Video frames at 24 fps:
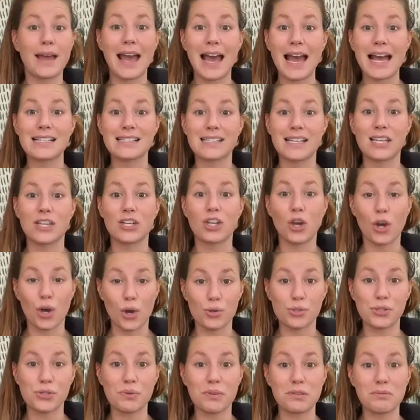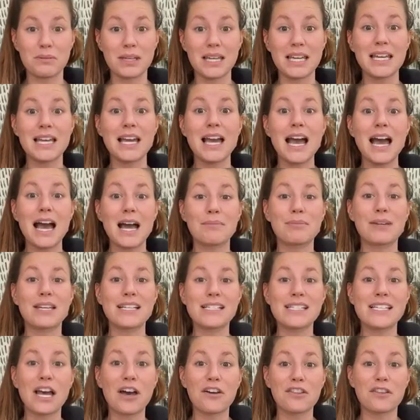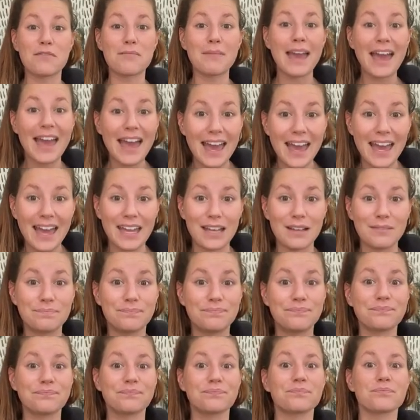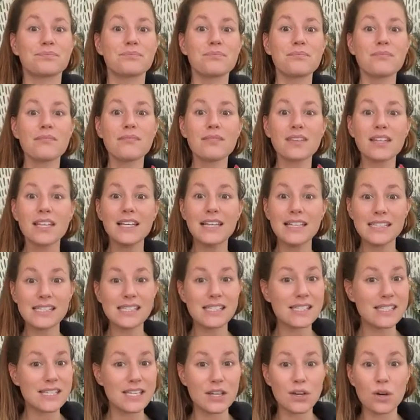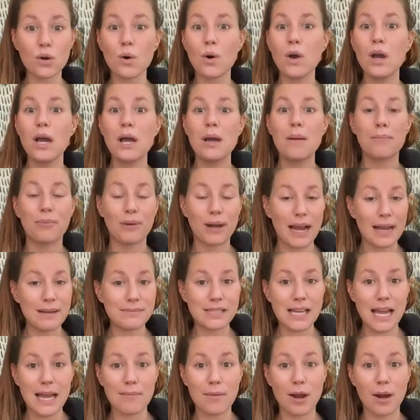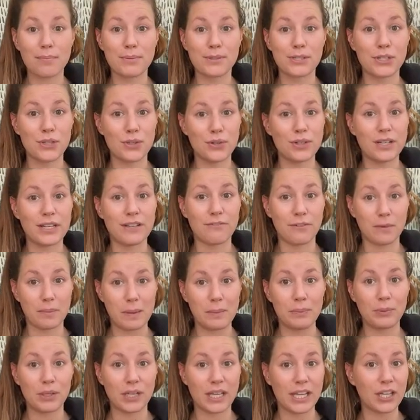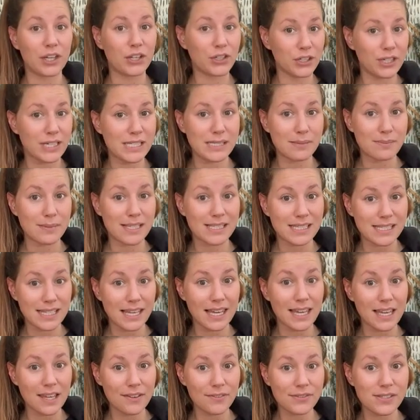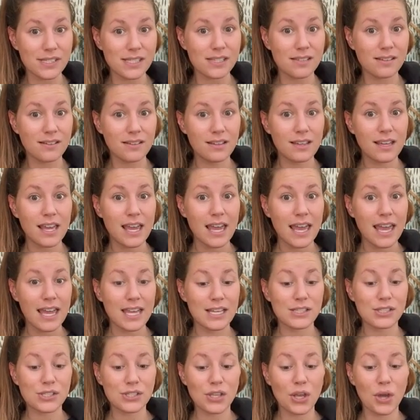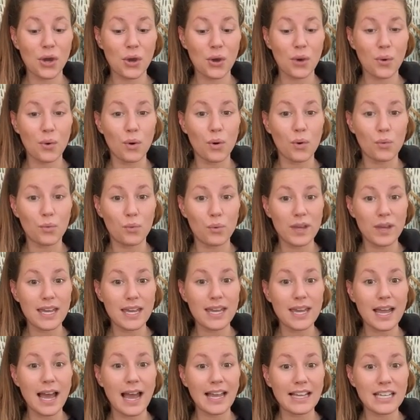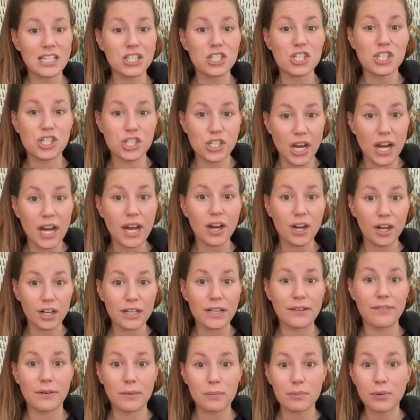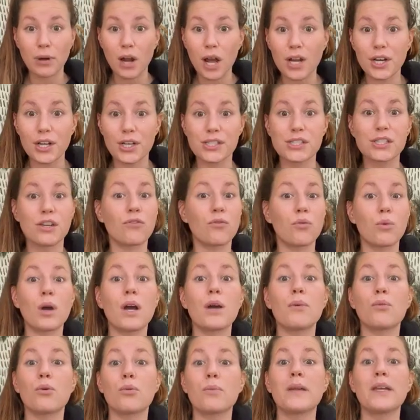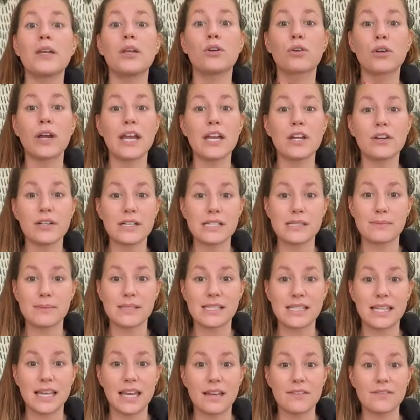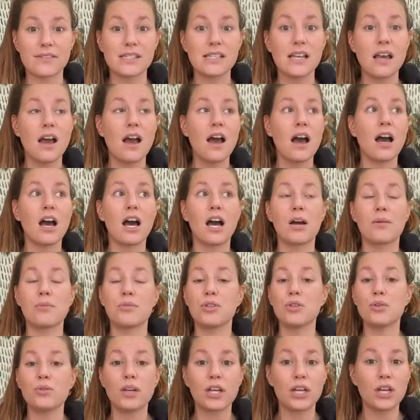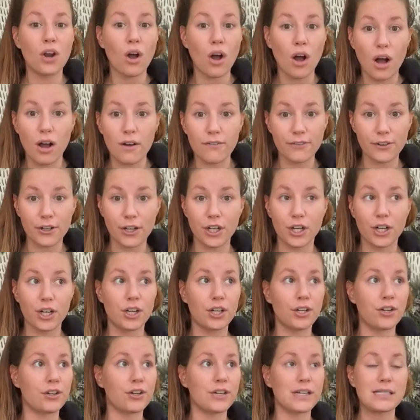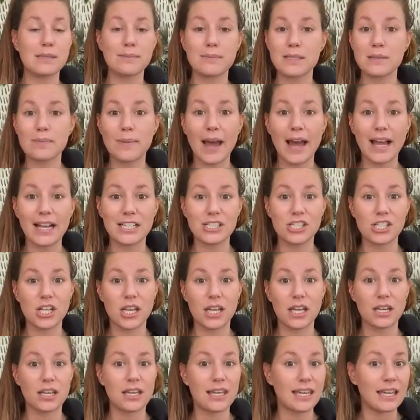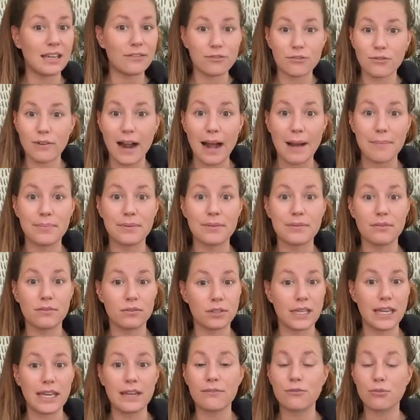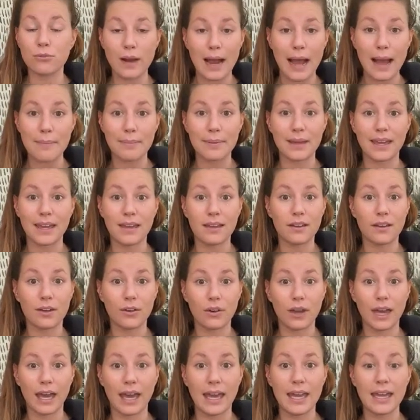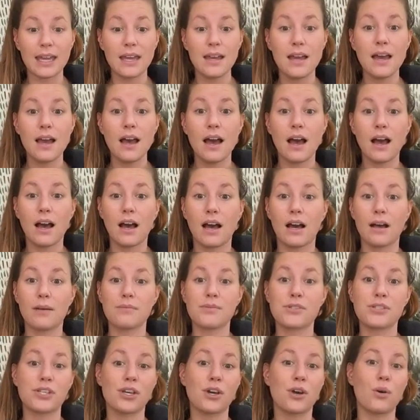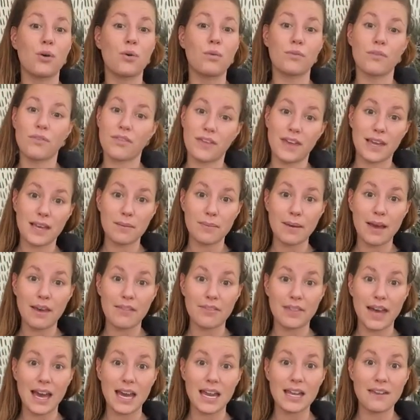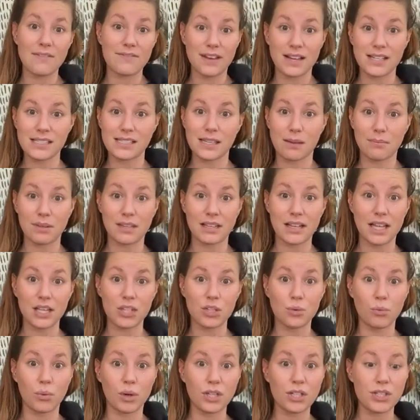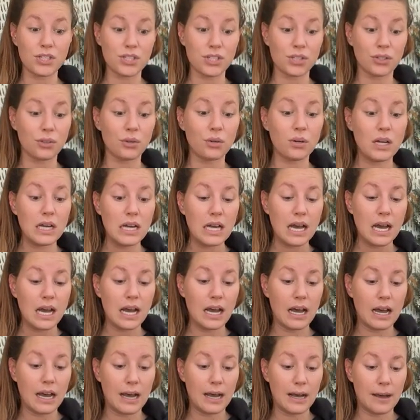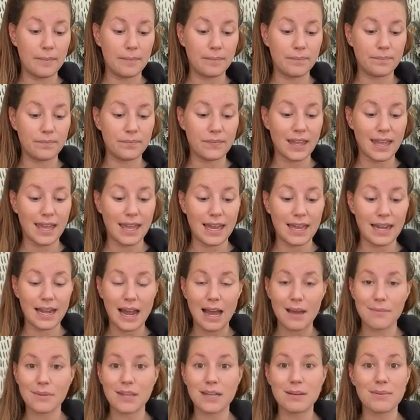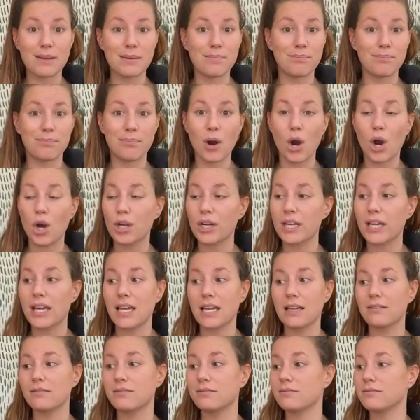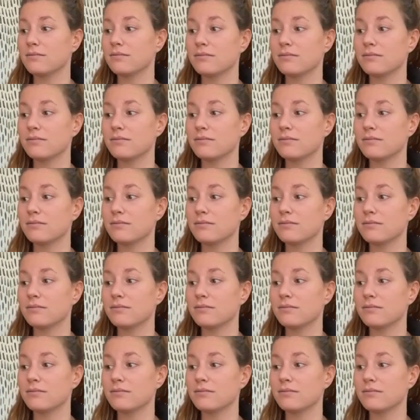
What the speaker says: asking to host with me, I'm going to tell them, hey, it's still prime time opportunity for people to get Christmas gifts. And so I can share different products of what will be great Christmas gifts. You can offer Christmas packaging, gift wrapping, okay? So think about that if that's something that you want to do. And I'm going to be partying.